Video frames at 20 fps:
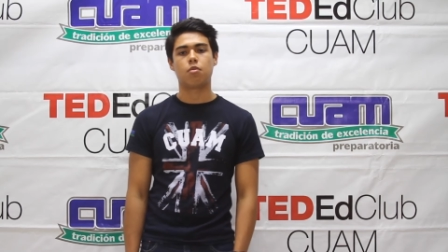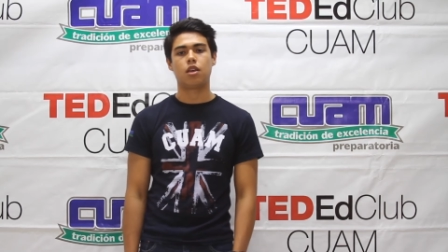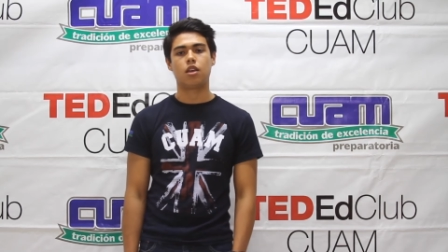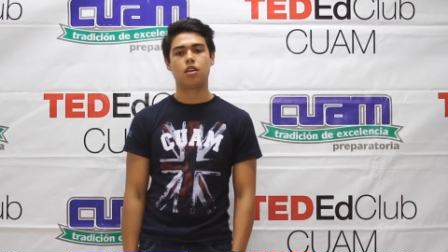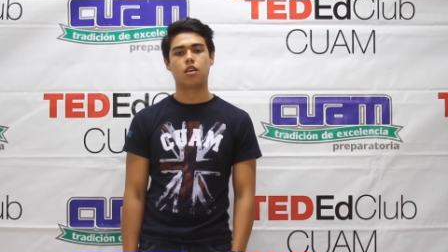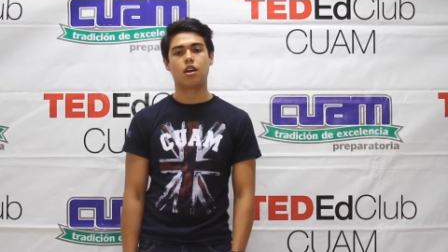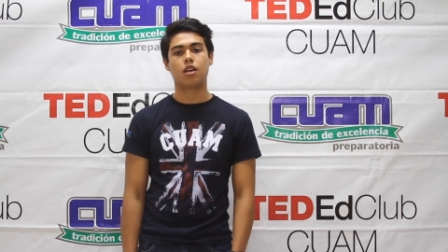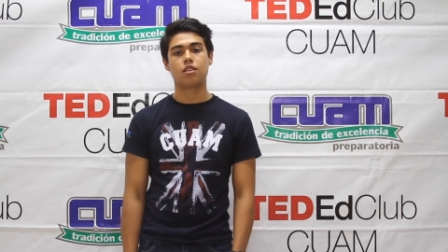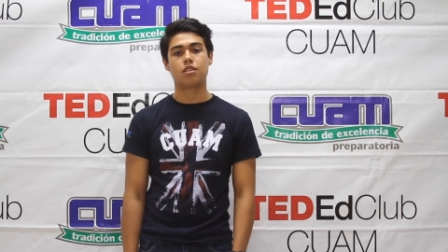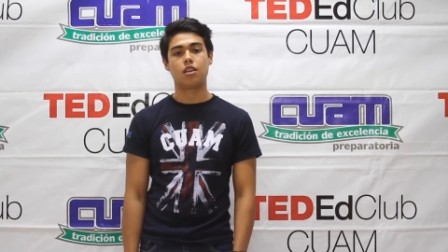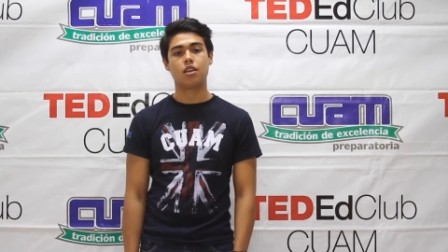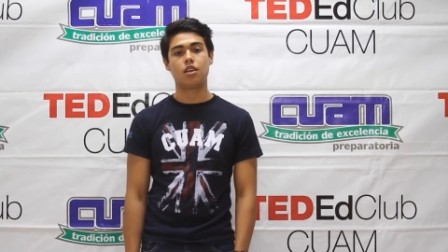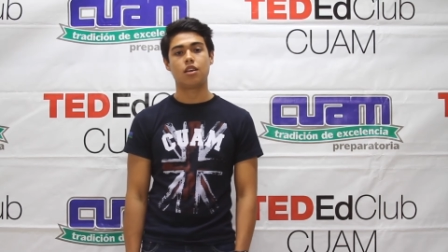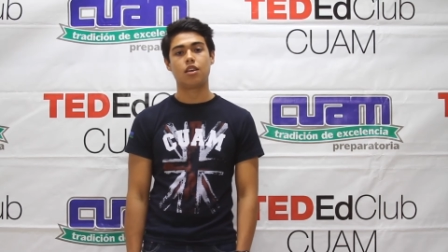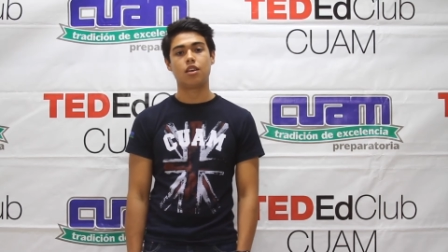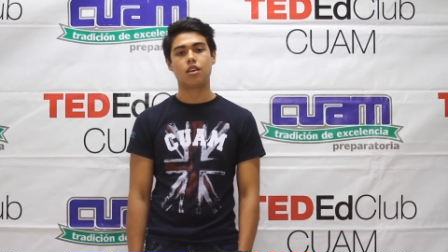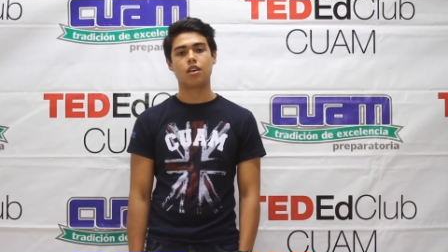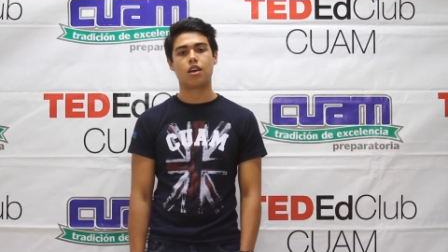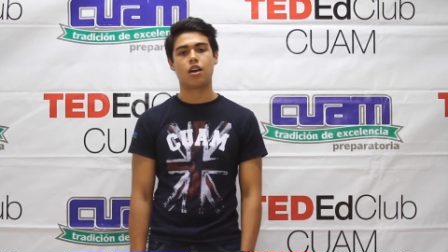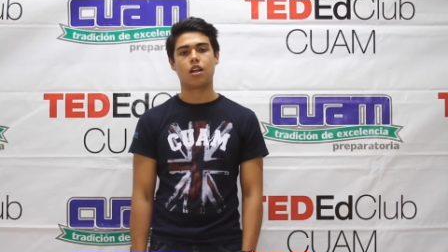make, and
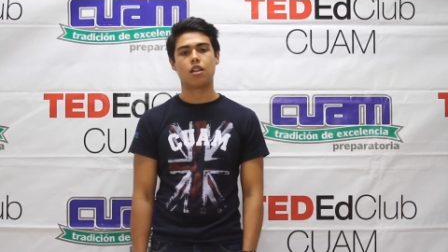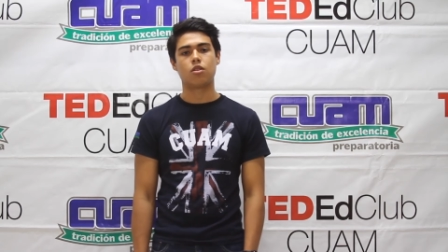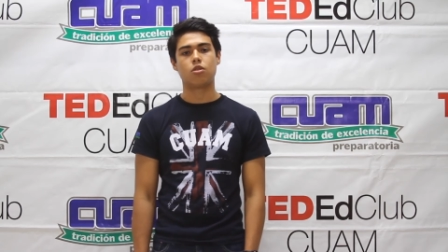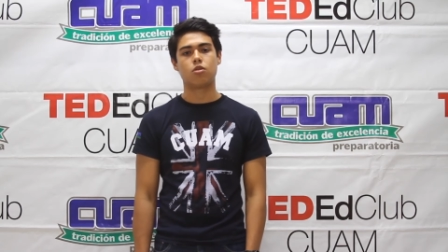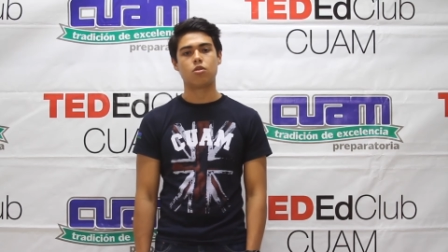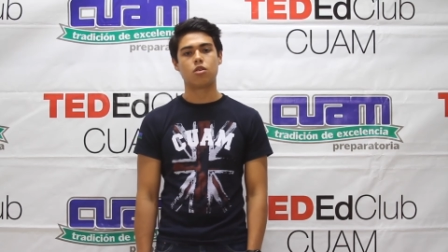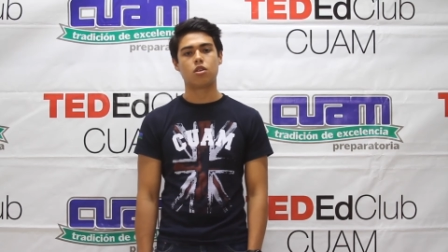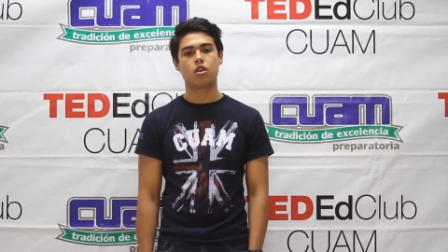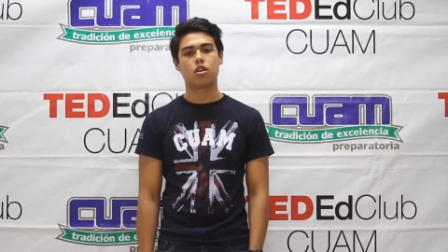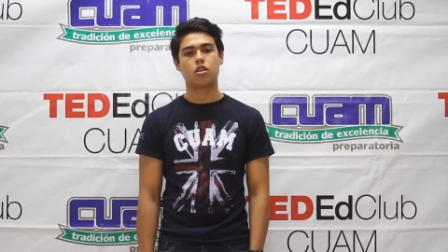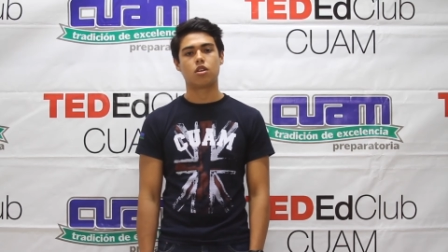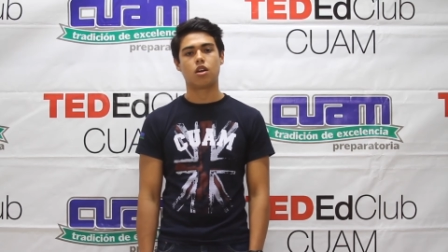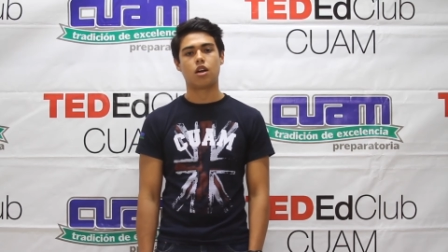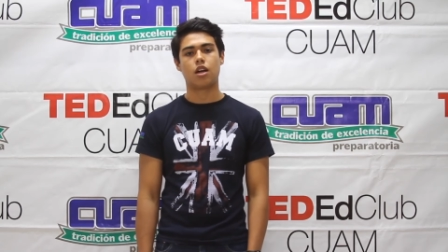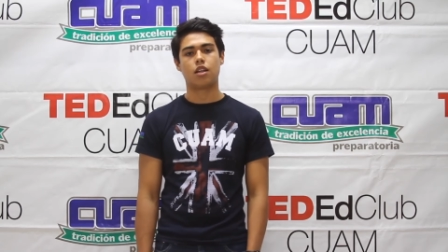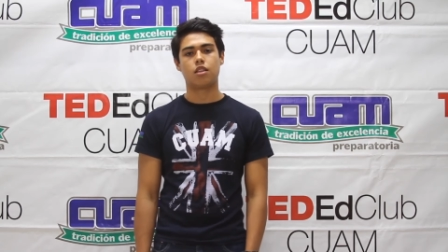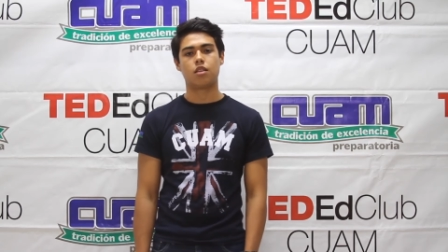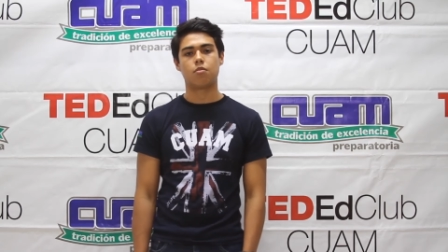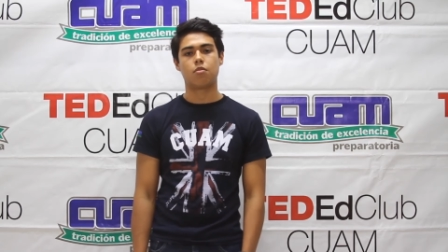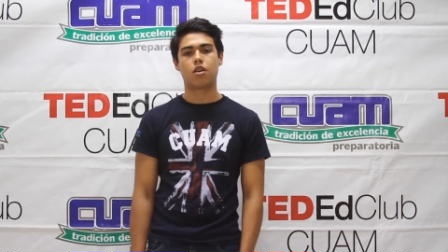taking a look
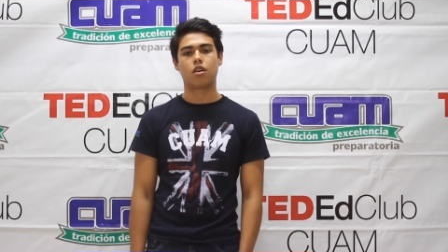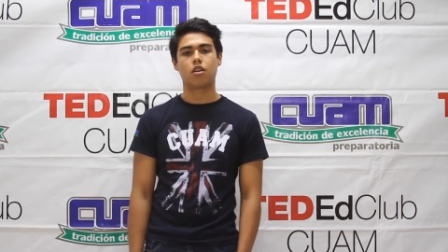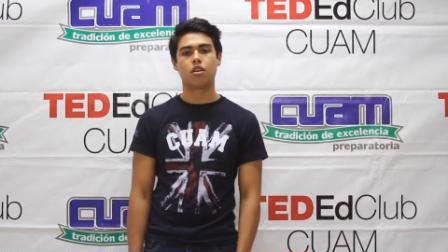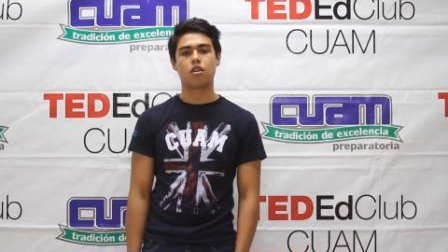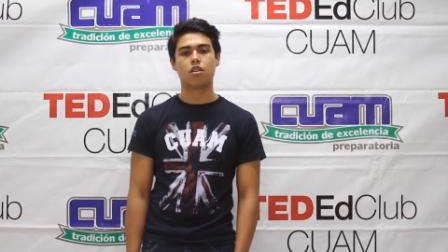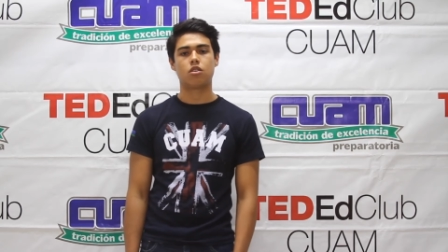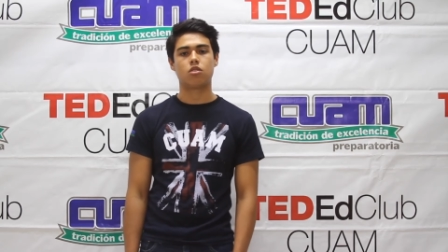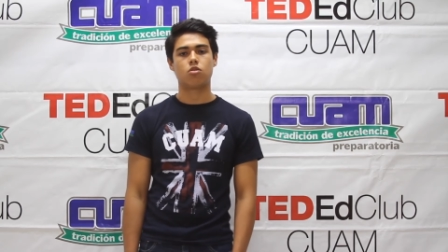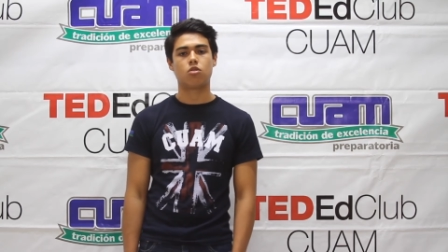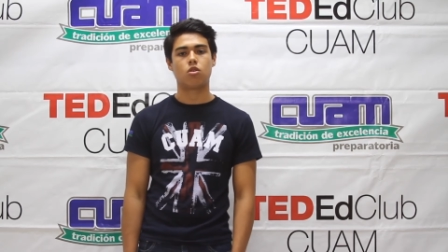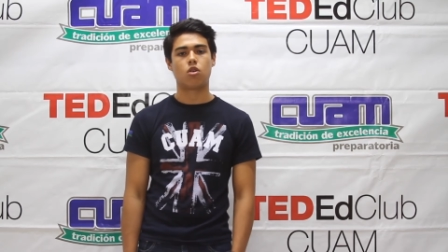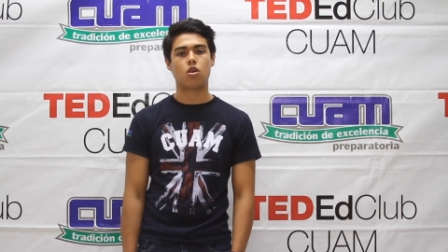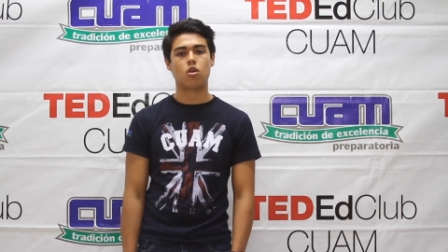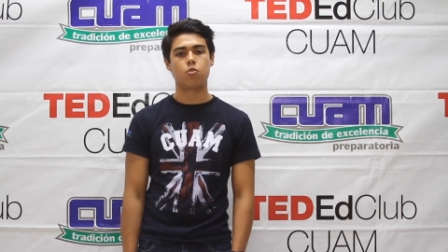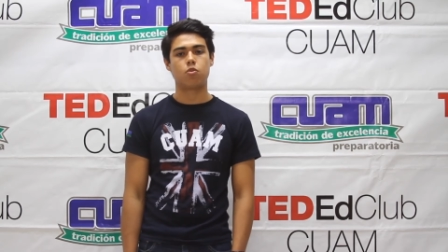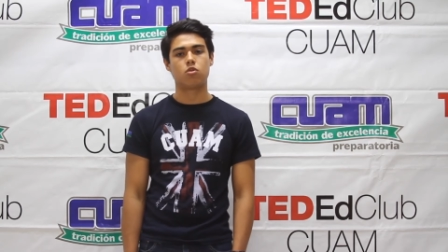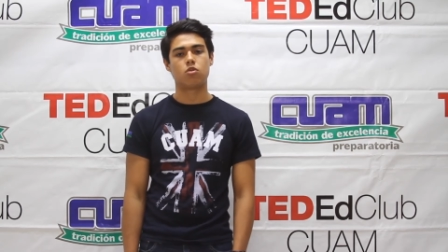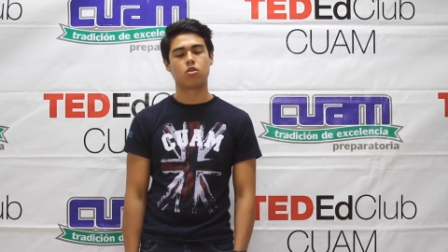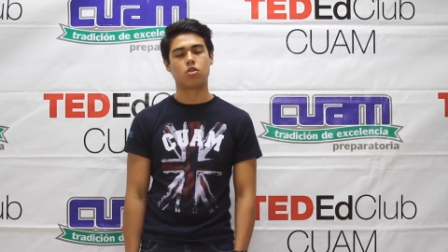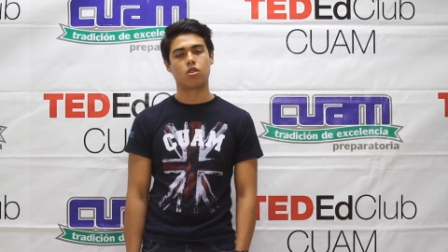at the market you
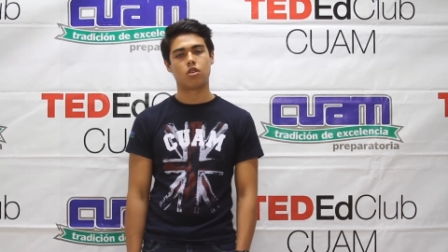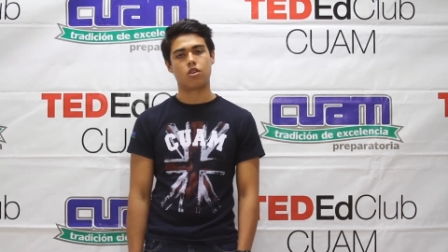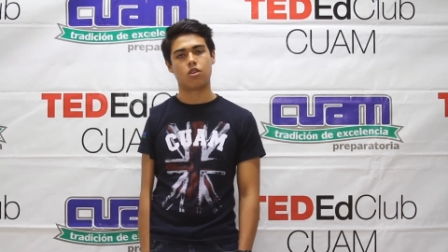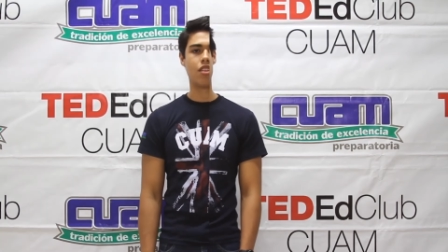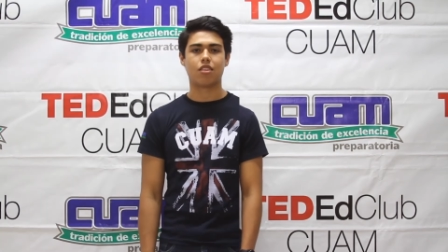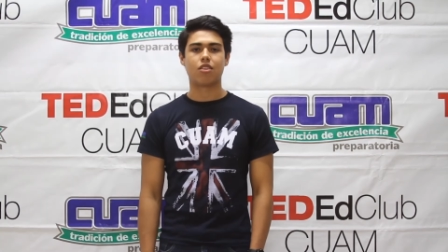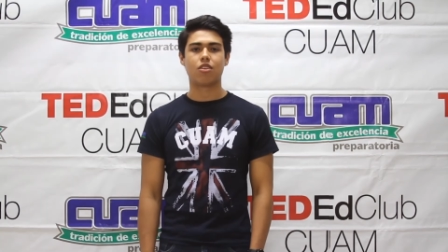hope to conquer.